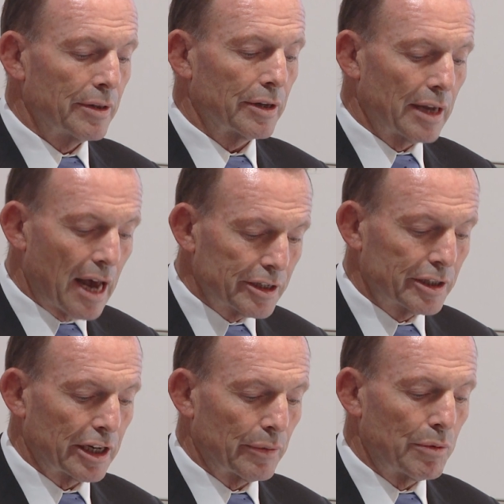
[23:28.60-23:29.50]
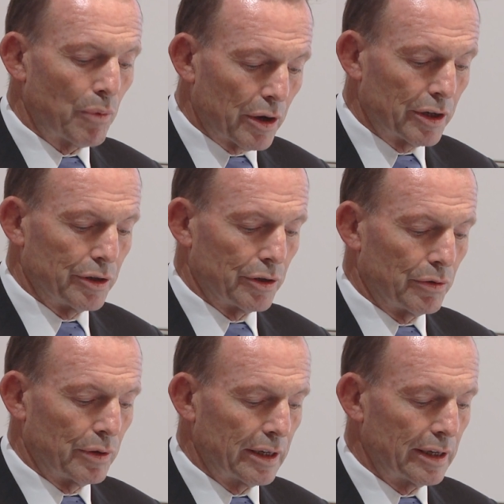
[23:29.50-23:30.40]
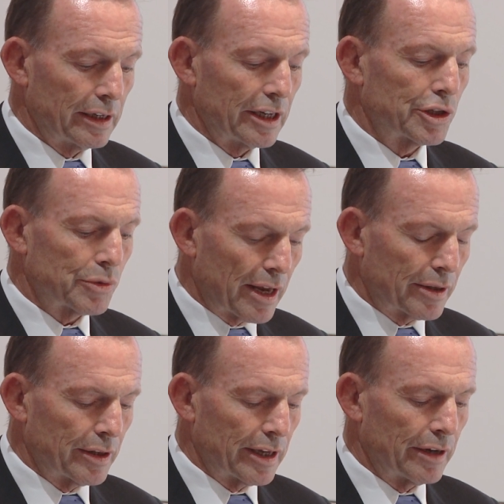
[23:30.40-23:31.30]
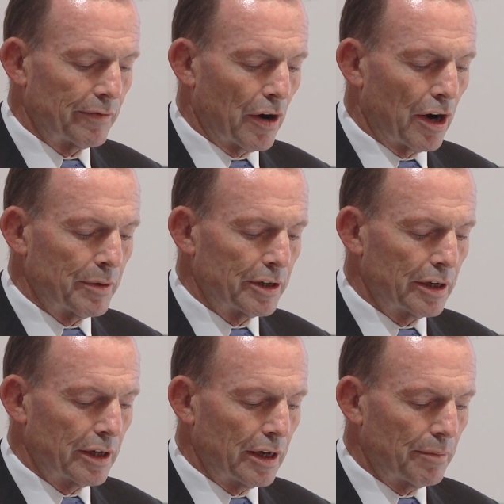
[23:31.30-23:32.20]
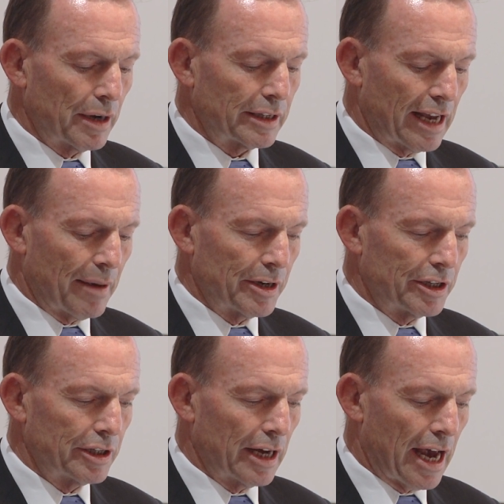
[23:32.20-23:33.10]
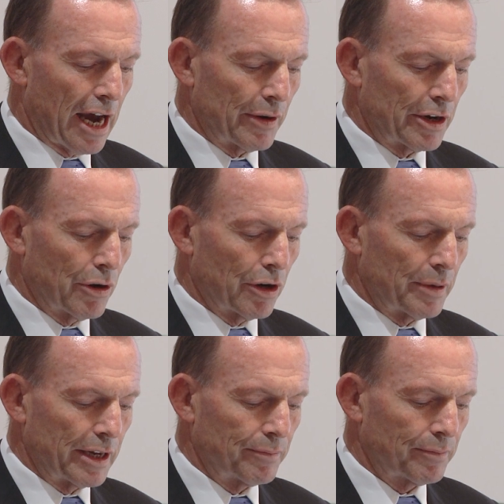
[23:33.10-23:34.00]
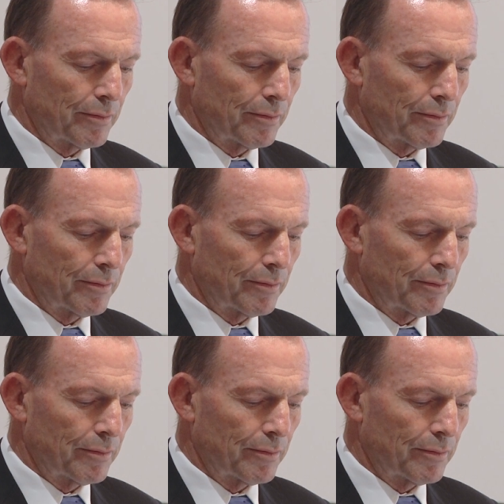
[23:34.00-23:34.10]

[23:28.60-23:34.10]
the last thing we want to do is strengthen the environment but damage our economy.